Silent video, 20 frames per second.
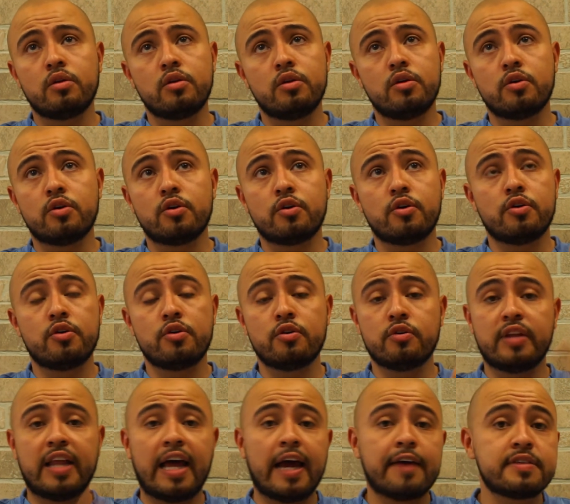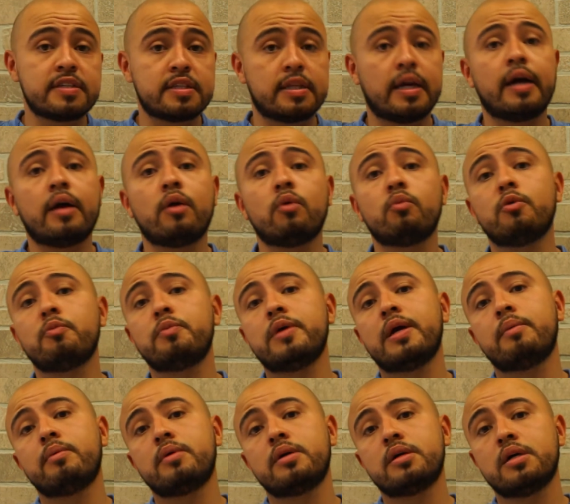your lifestyle. We'll be
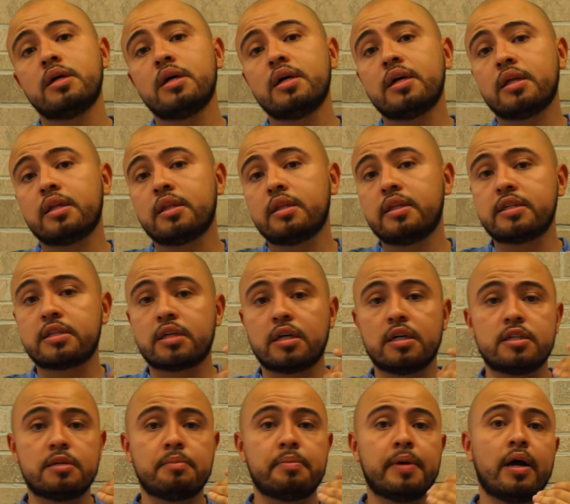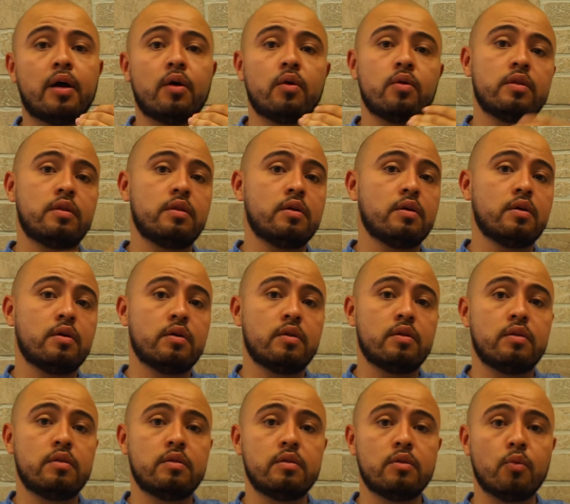able to discuss about the
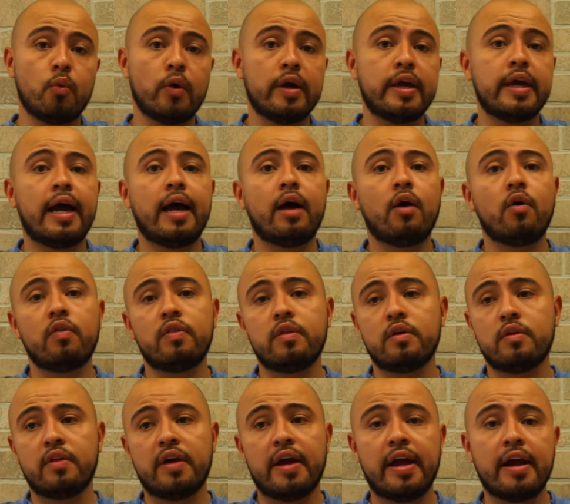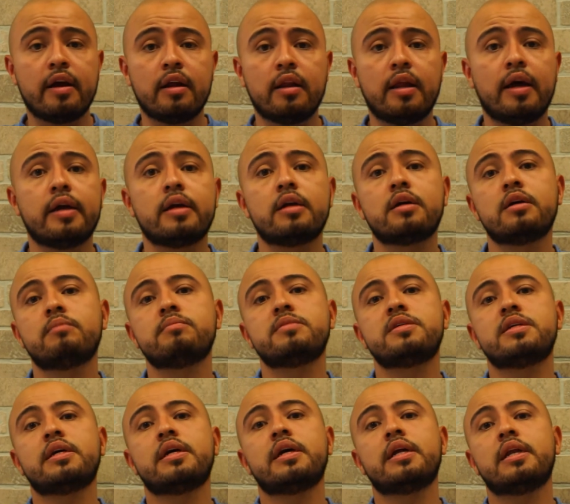way how the hairline comes
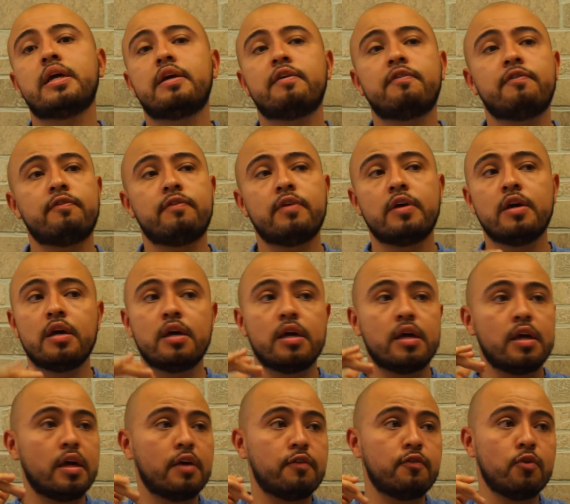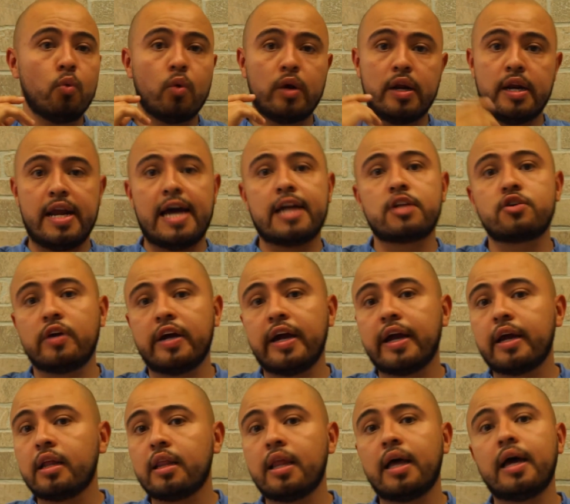in. If you want a natural
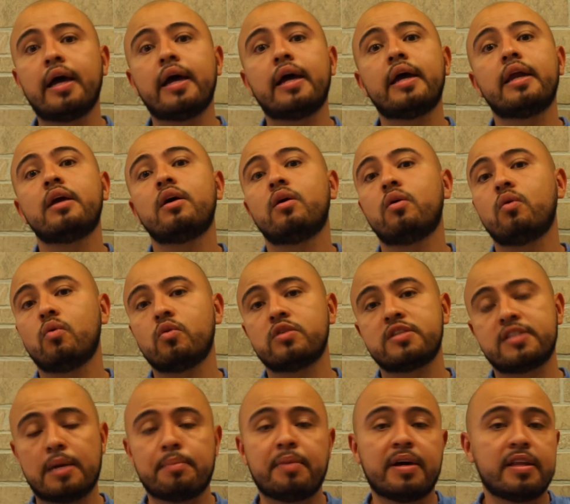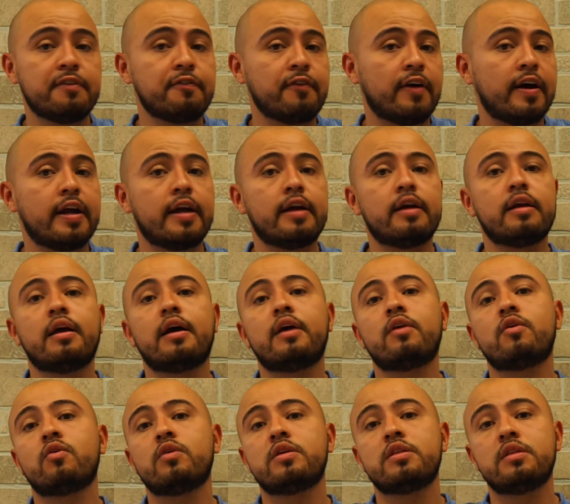hairline or semi-defined hairline
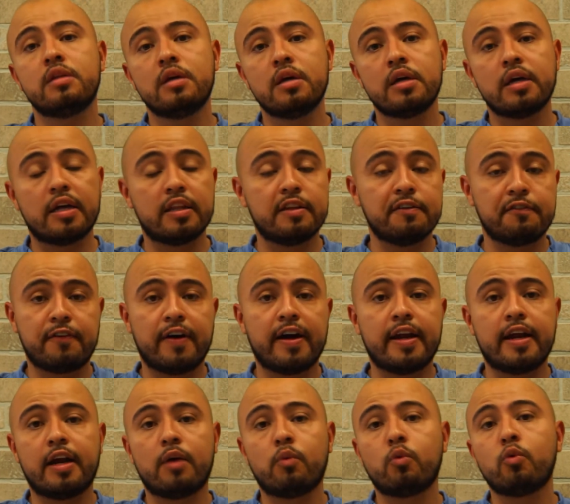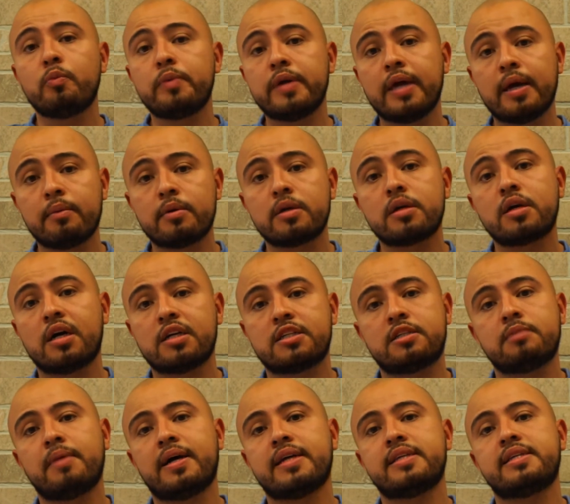or a defined hair, we'll be able to
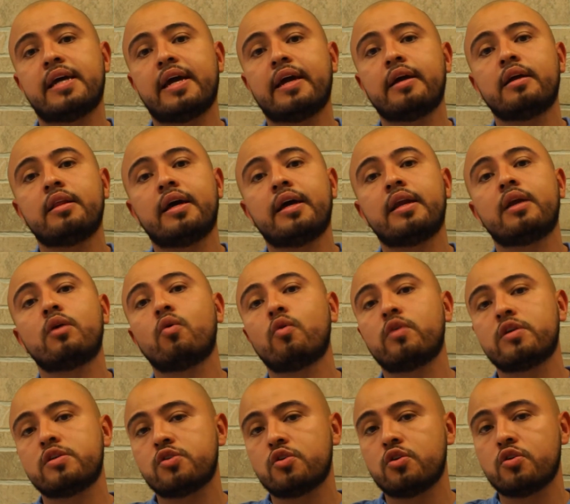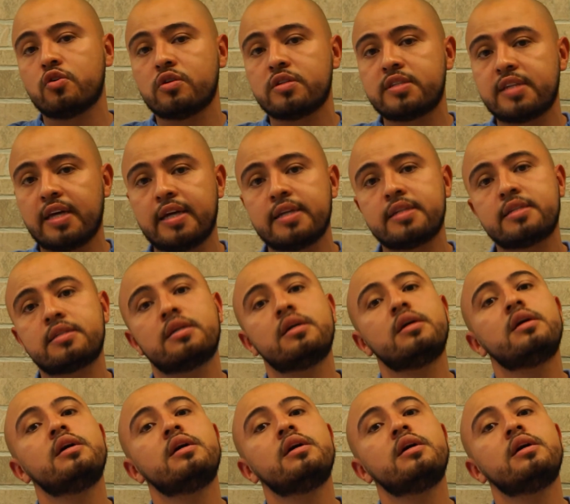customize the hairline according to your taste